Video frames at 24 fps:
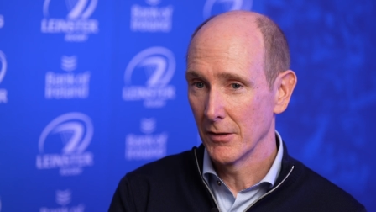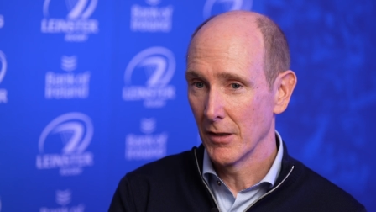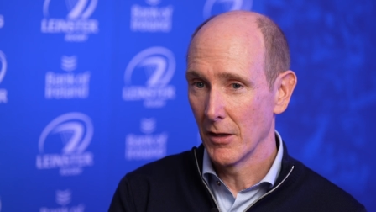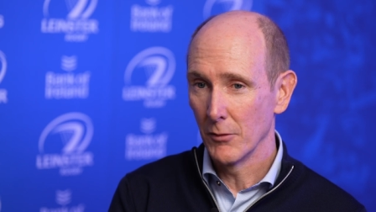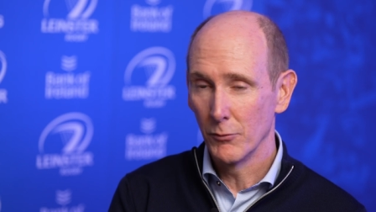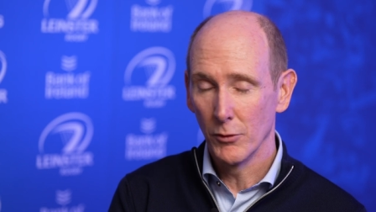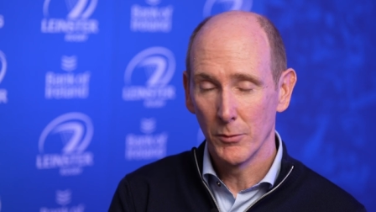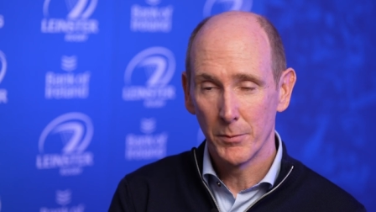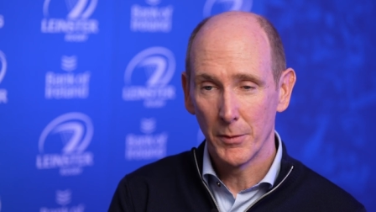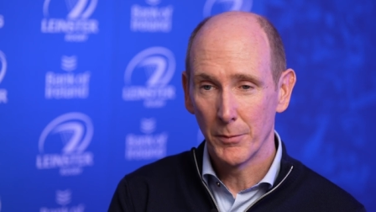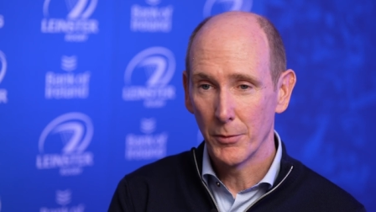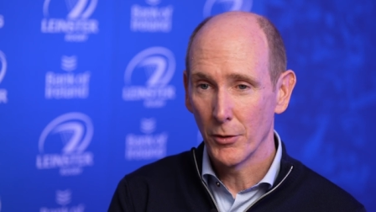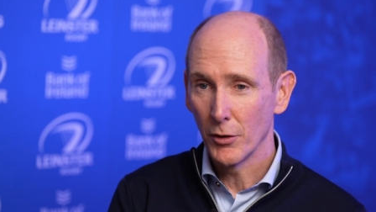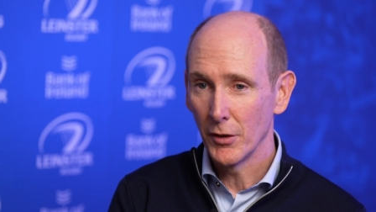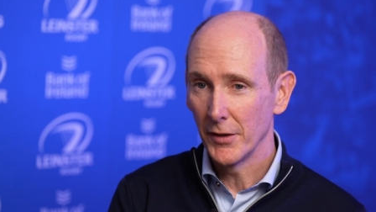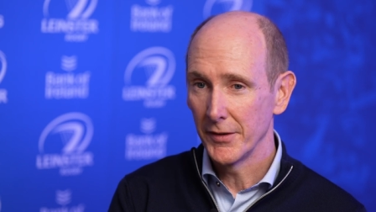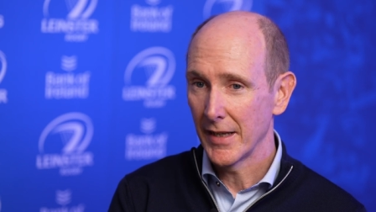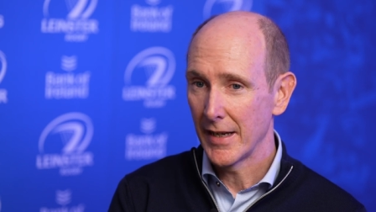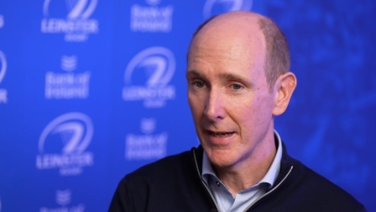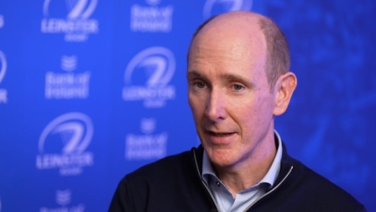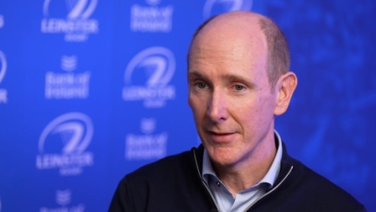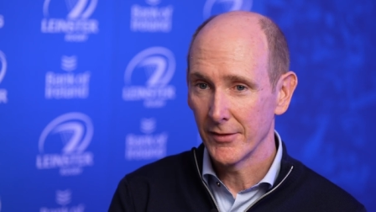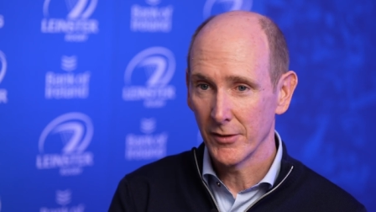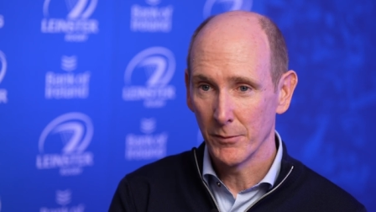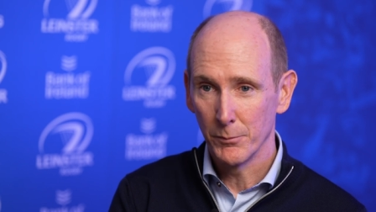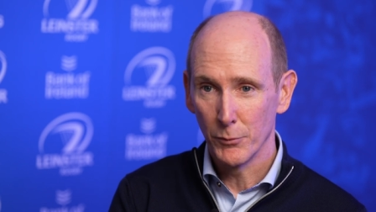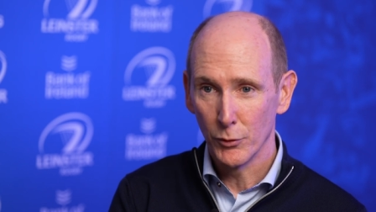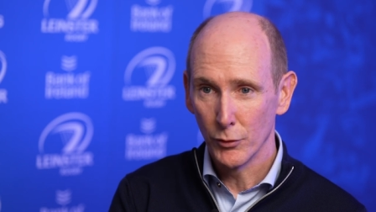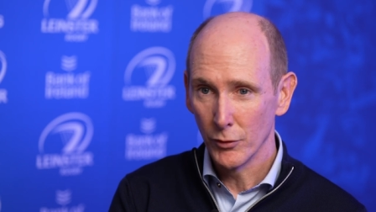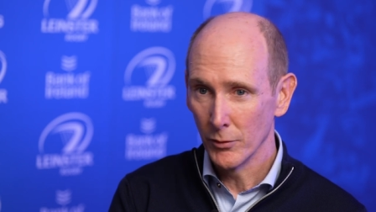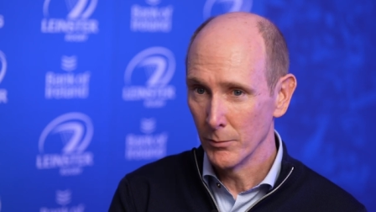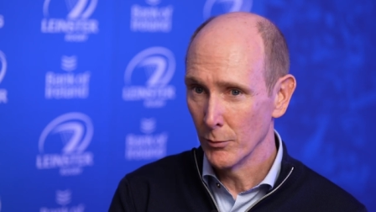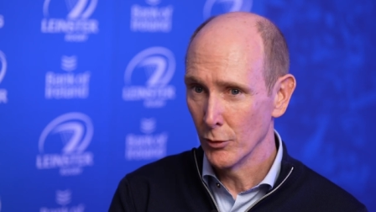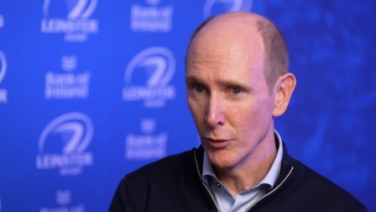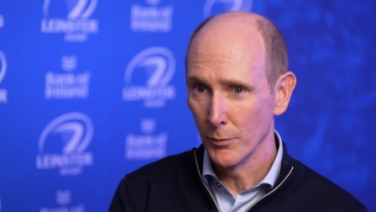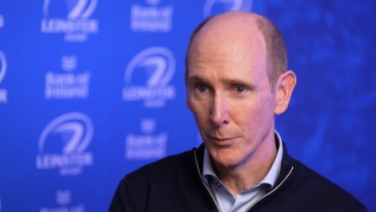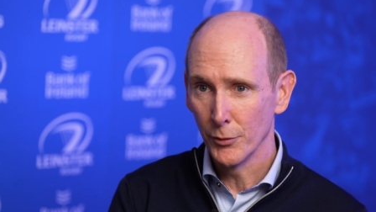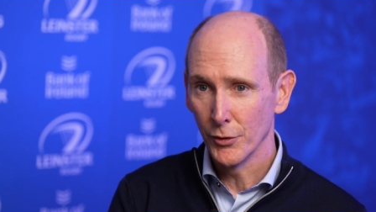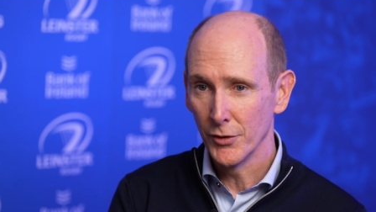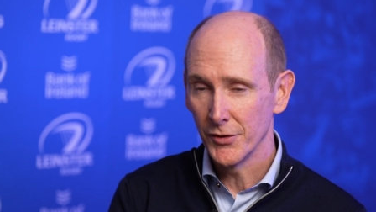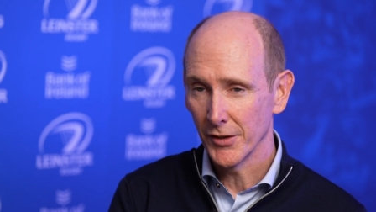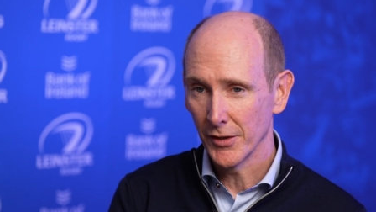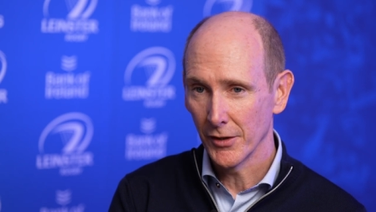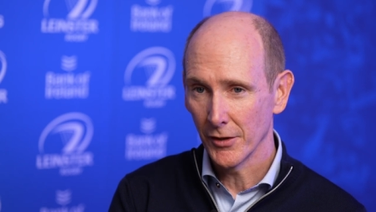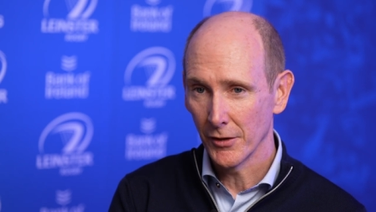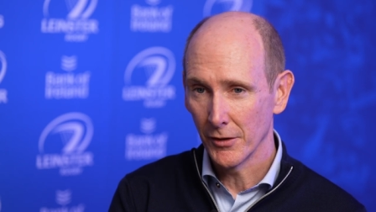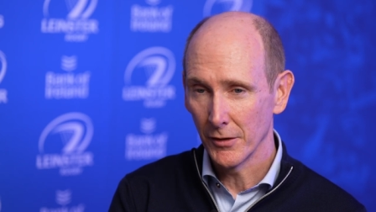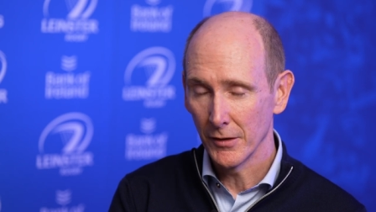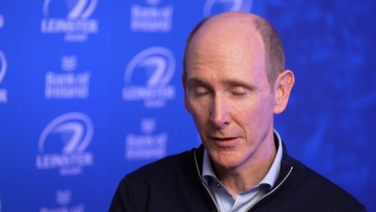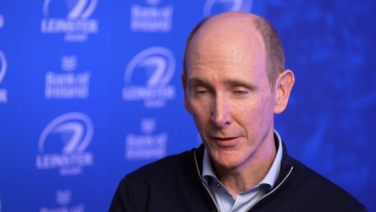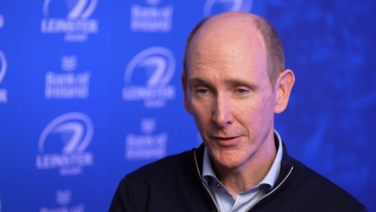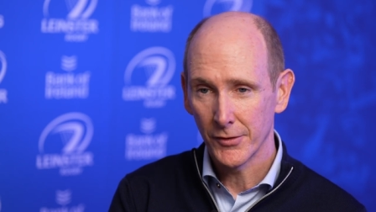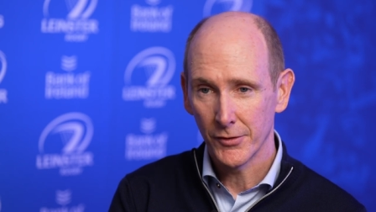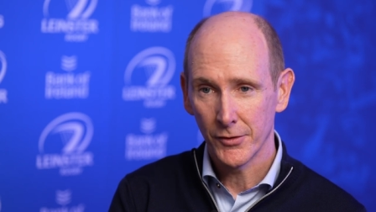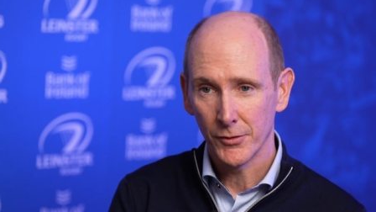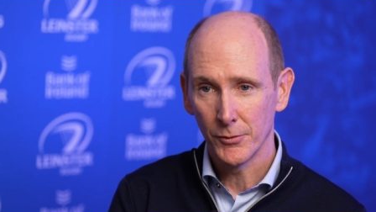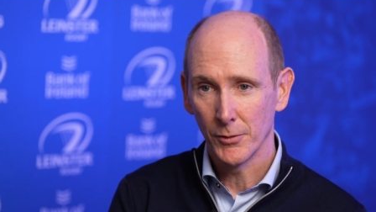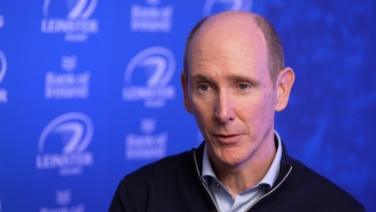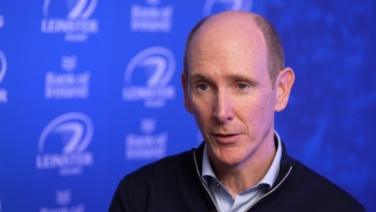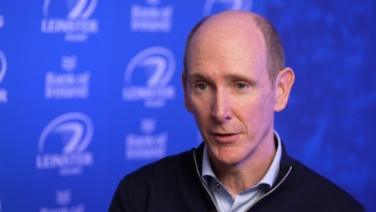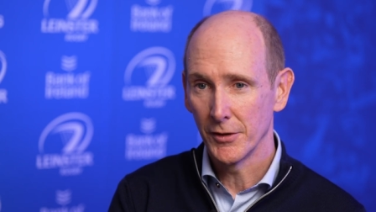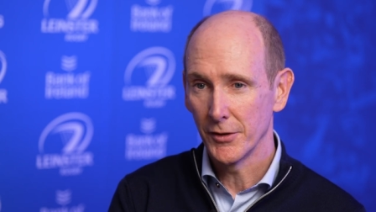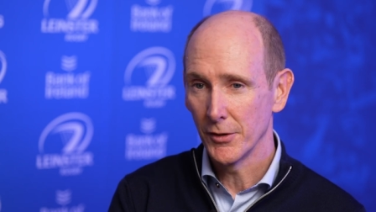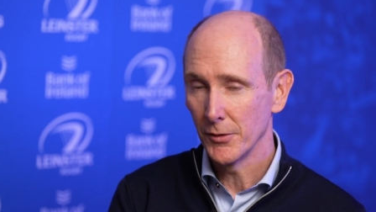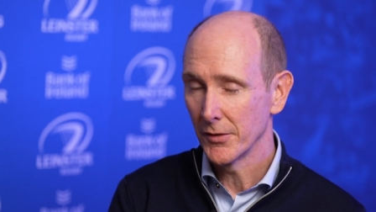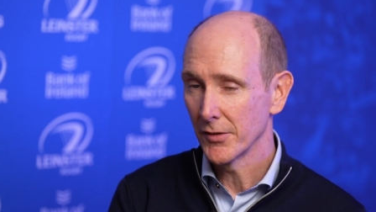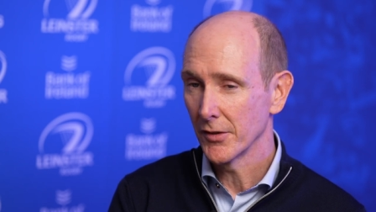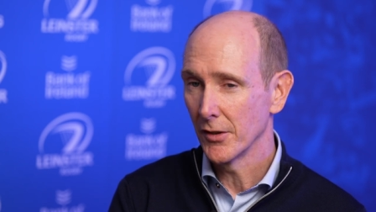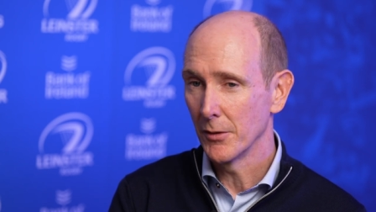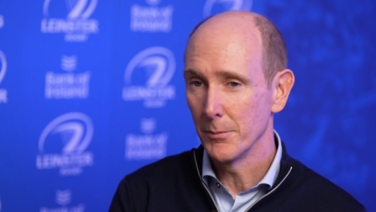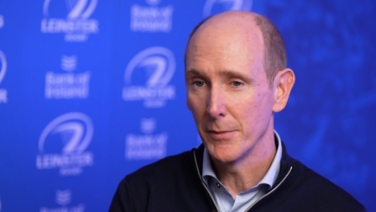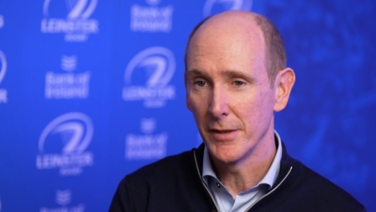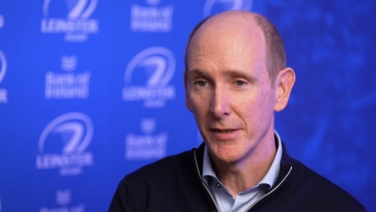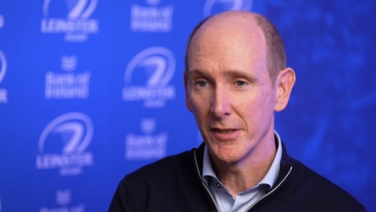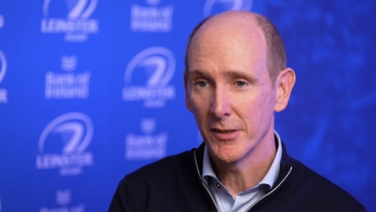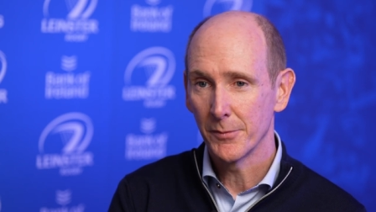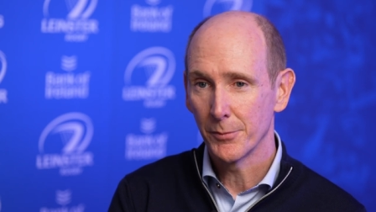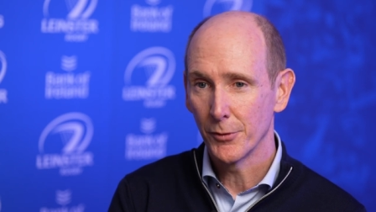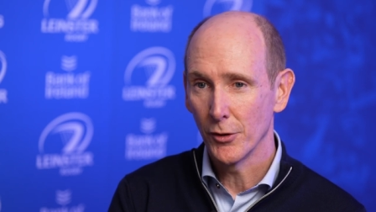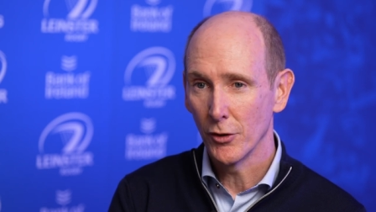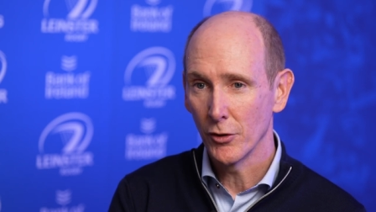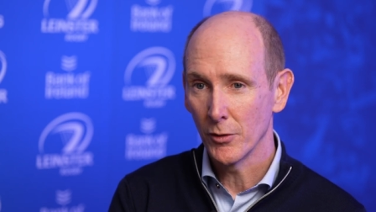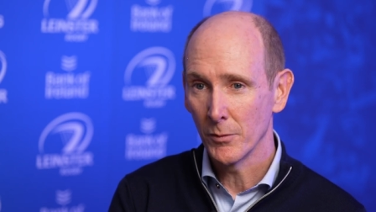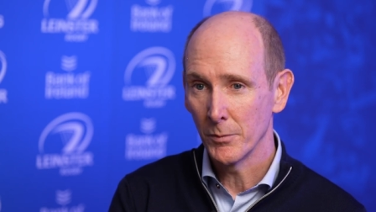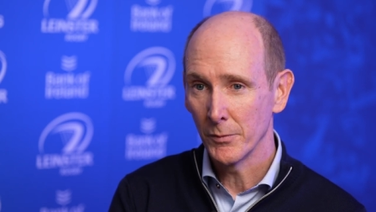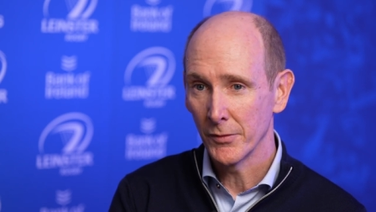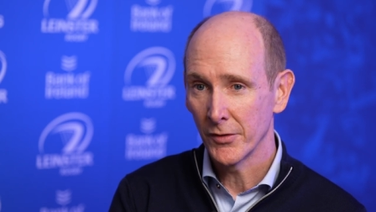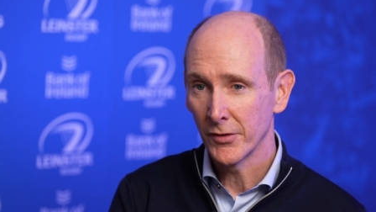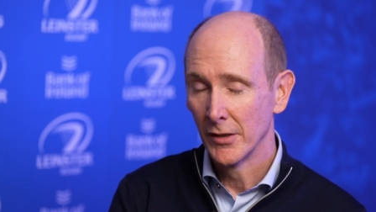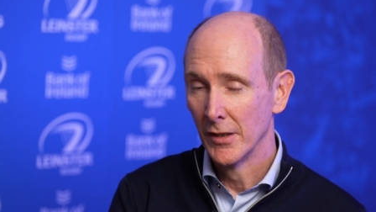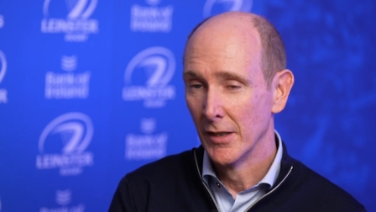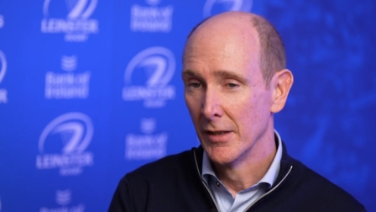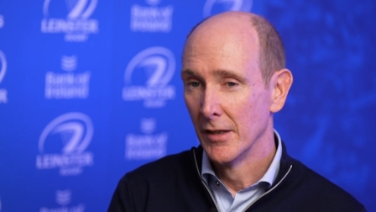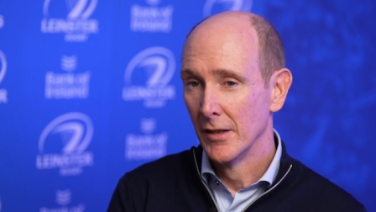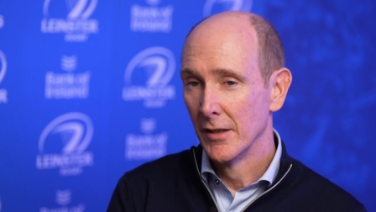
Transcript: a rugby ball in the hands of more and more boys and girls through our youths and our minis programs